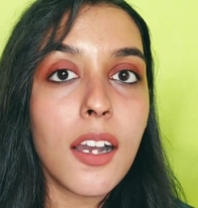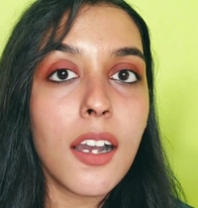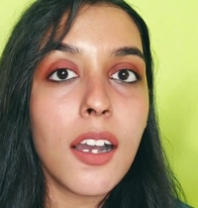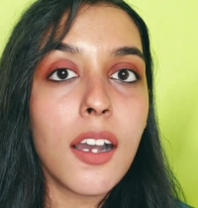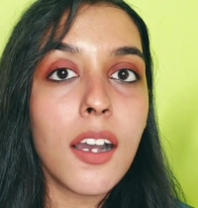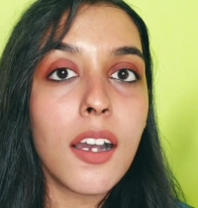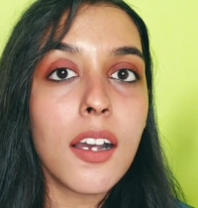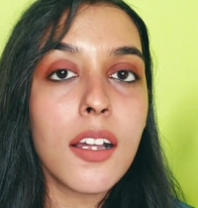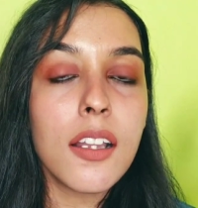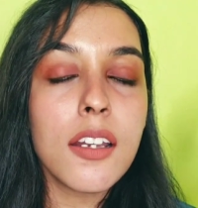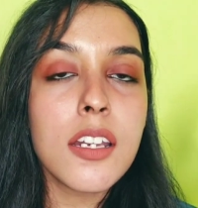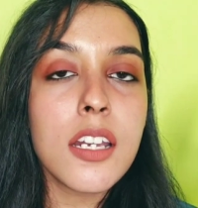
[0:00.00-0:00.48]

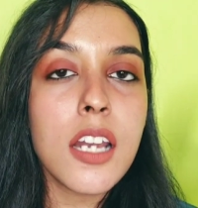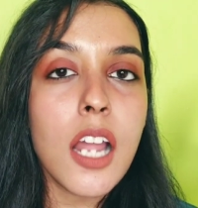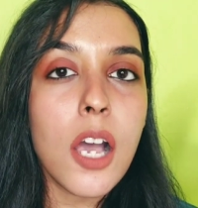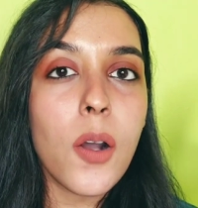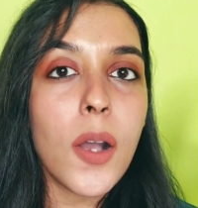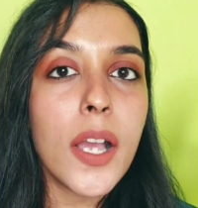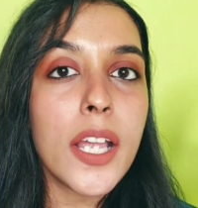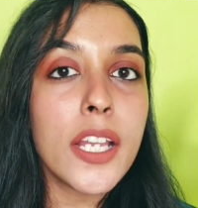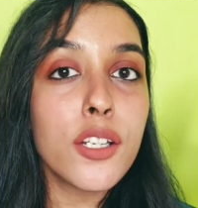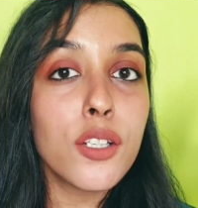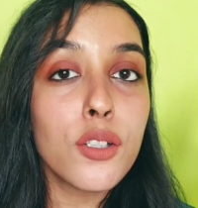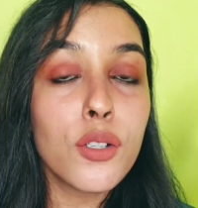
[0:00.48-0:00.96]
Uh,
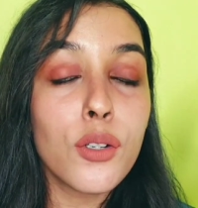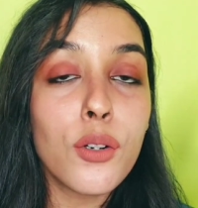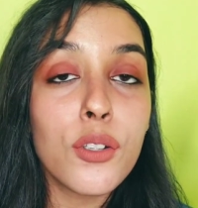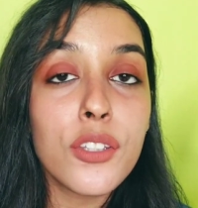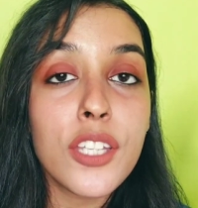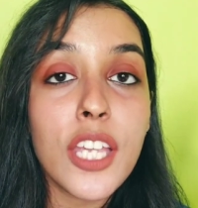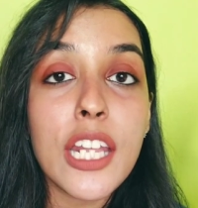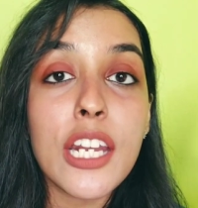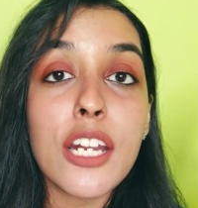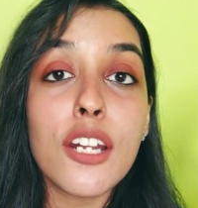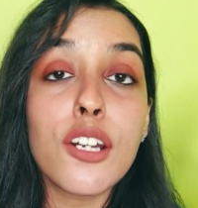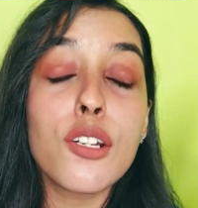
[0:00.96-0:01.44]
now I know
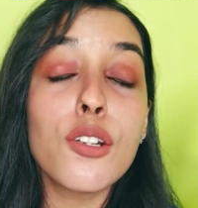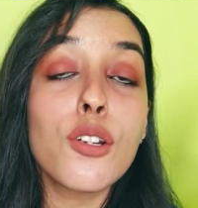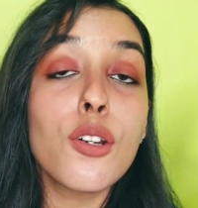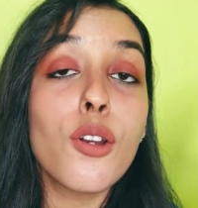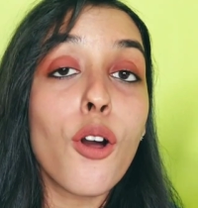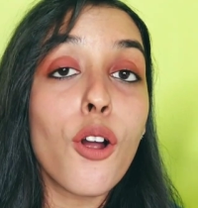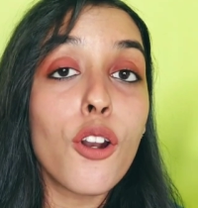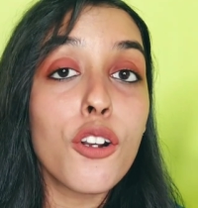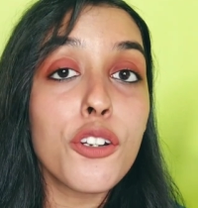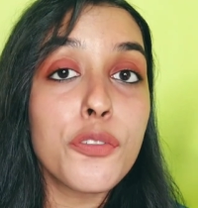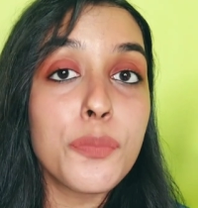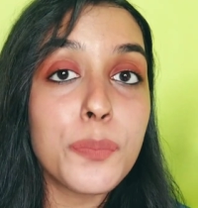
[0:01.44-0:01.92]
there are
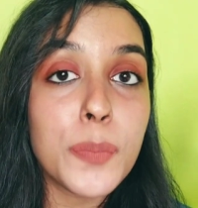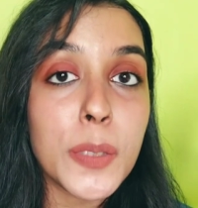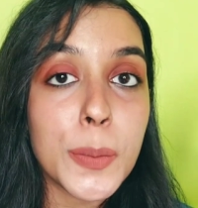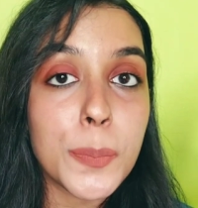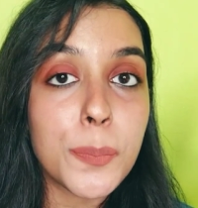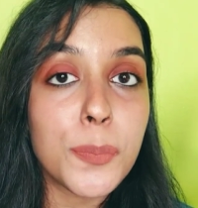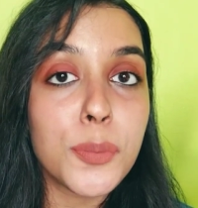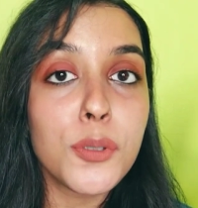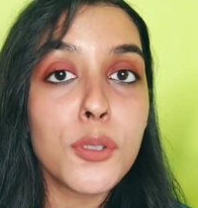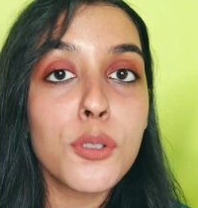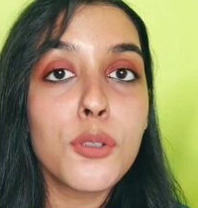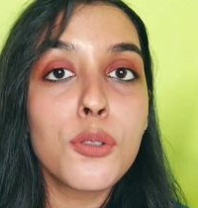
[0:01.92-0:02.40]
a lot of
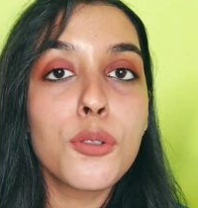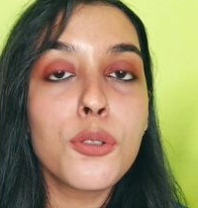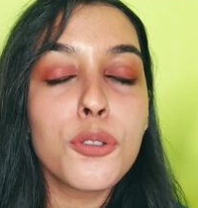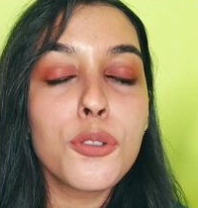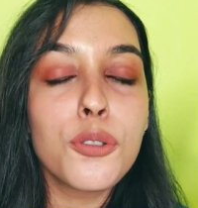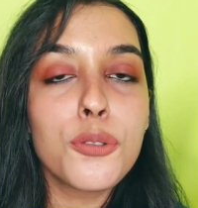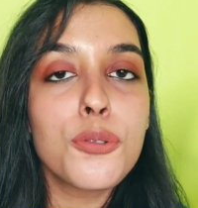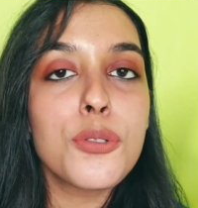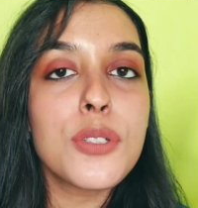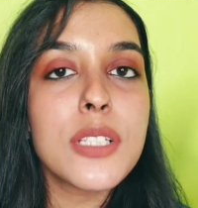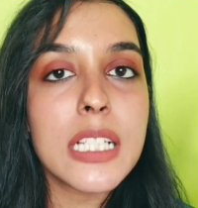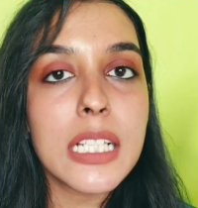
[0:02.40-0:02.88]
people who
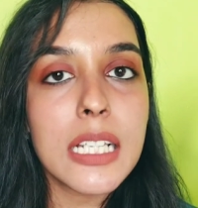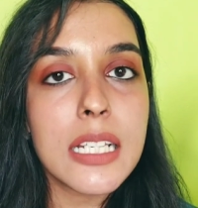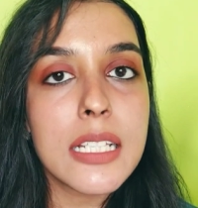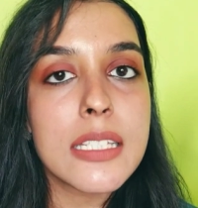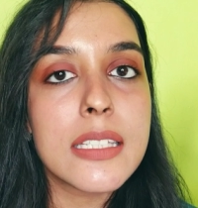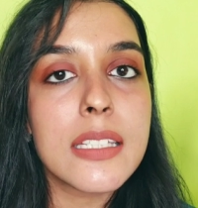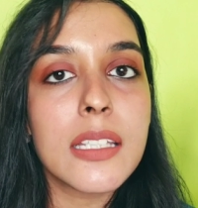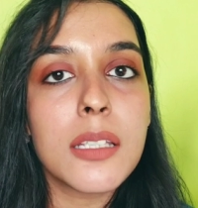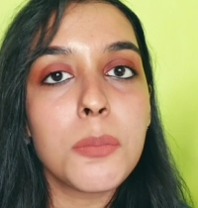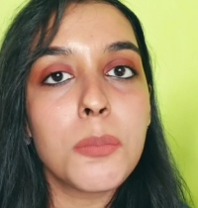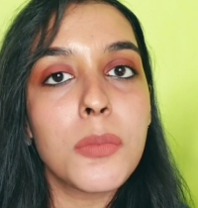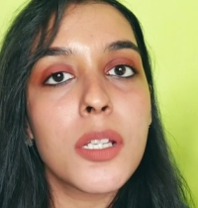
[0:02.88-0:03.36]
use
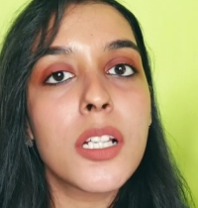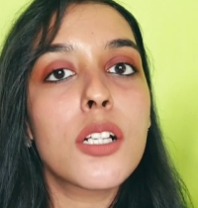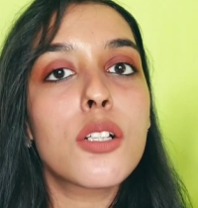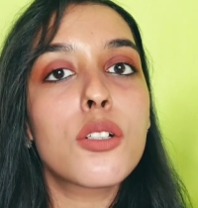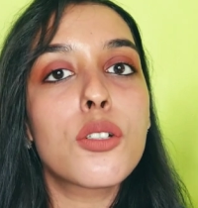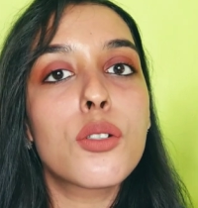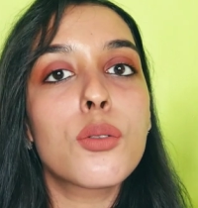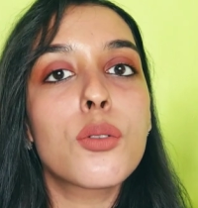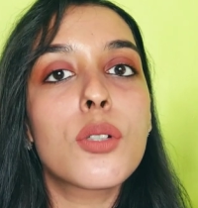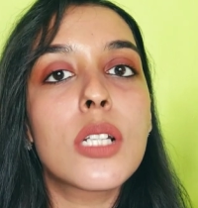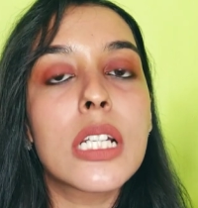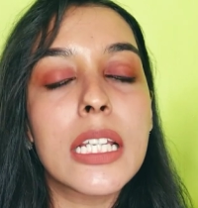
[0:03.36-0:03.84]
cleansing
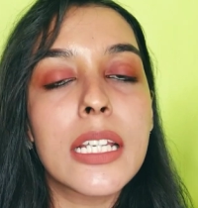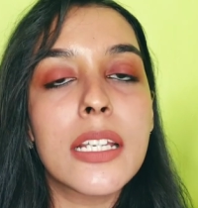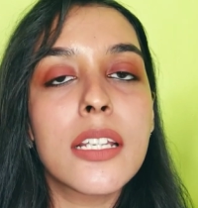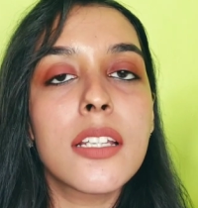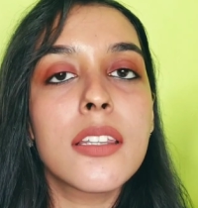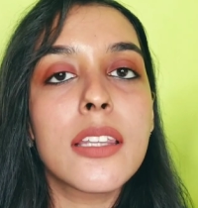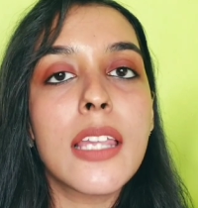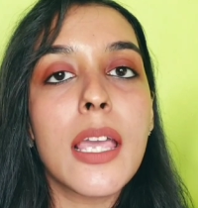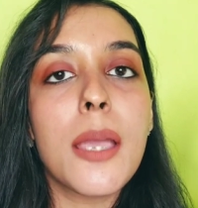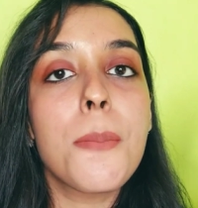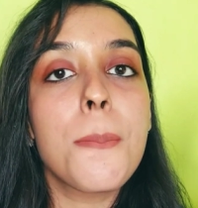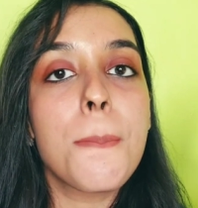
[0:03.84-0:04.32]
milk to
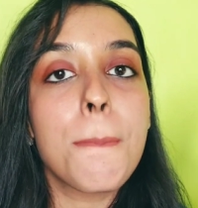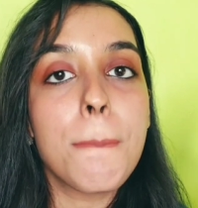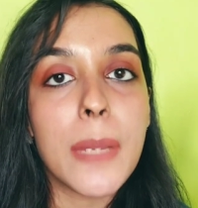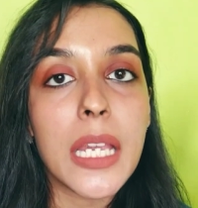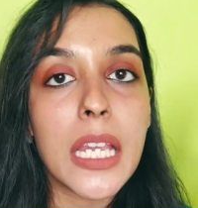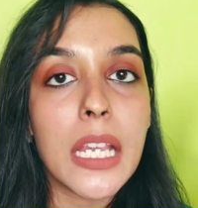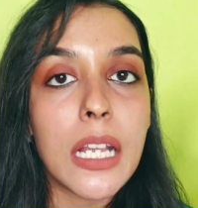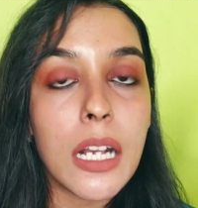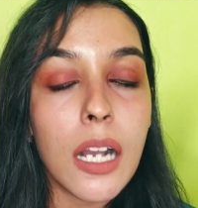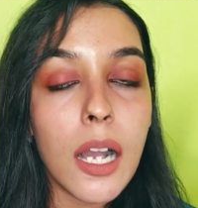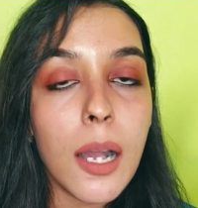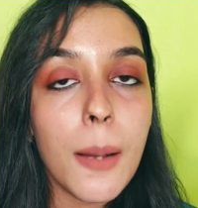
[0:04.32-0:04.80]
clean their
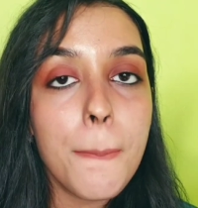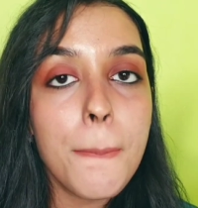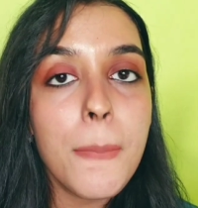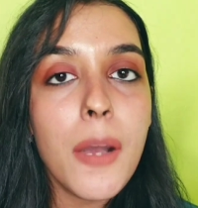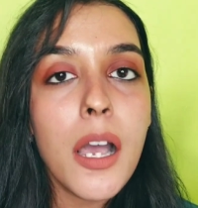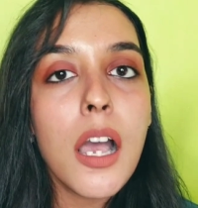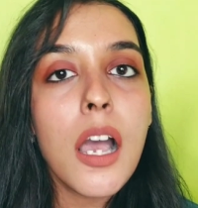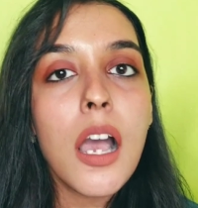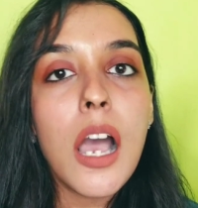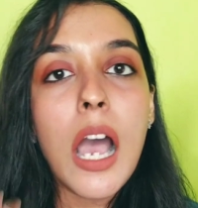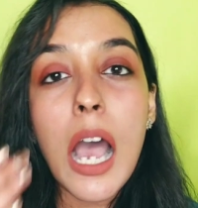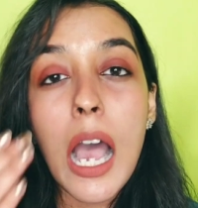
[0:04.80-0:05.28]

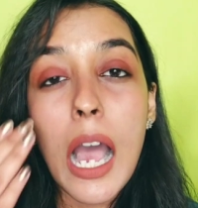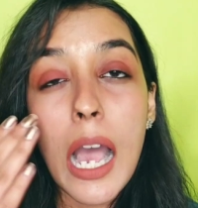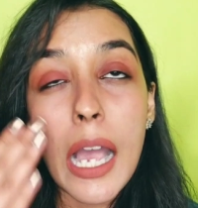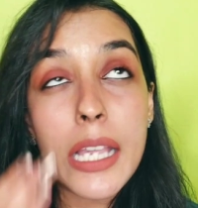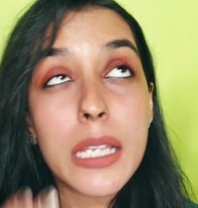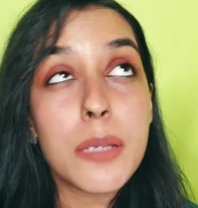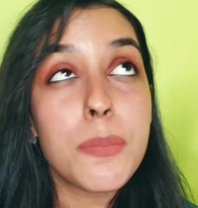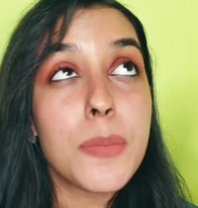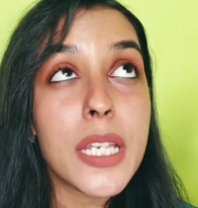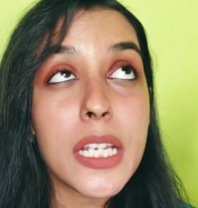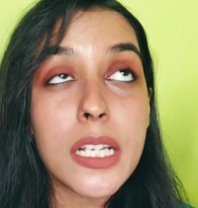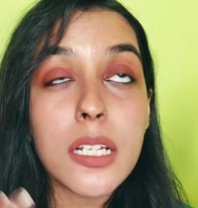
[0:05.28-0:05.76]
makeup,
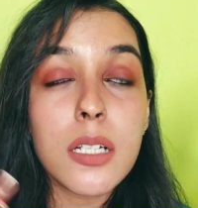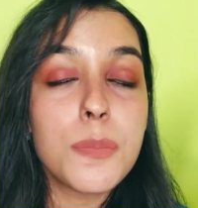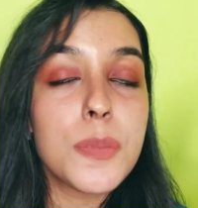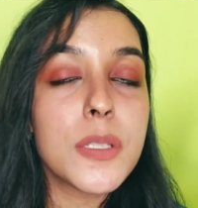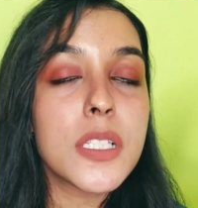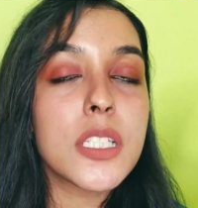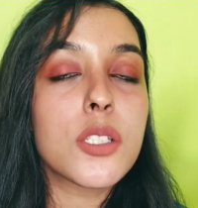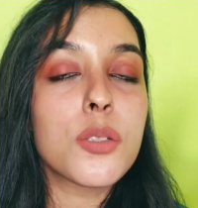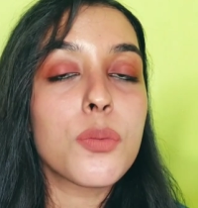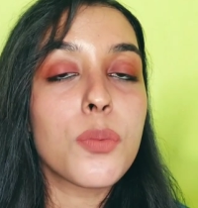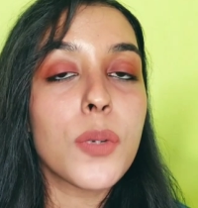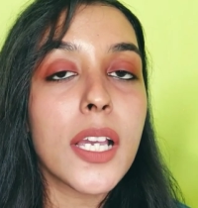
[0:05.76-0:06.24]
eye makeup
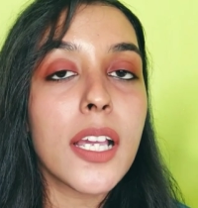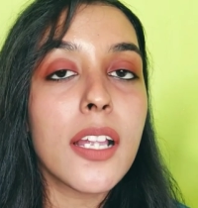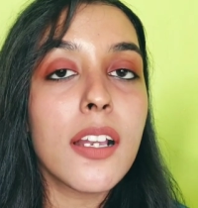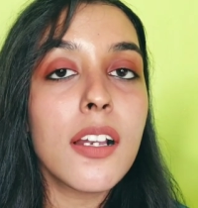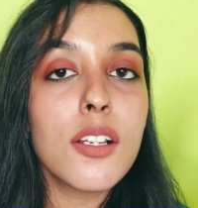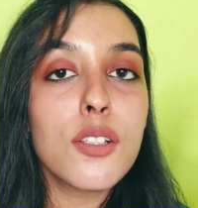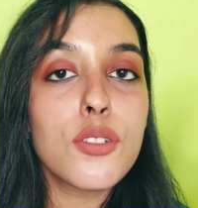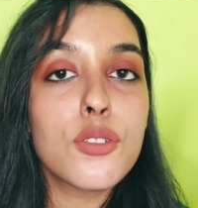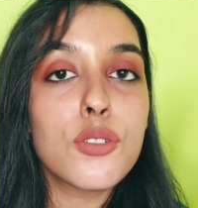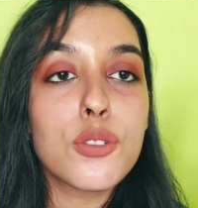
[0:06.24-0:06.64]
as well.